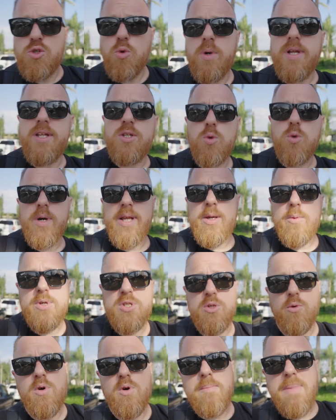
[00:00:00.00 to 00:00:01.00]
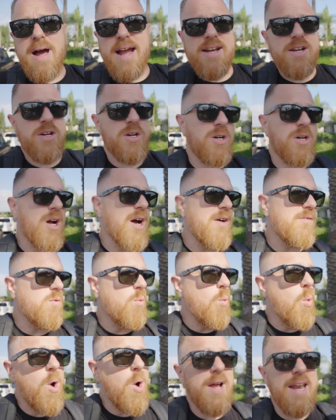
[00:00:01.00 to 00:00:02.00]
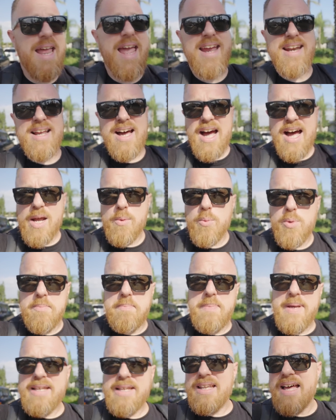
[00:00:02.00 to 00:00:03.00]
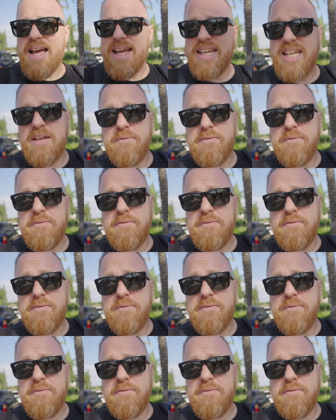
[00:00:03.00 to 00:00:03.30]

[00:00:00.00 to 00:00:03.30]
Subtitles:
2020 was a reminder of what Anaheim would be like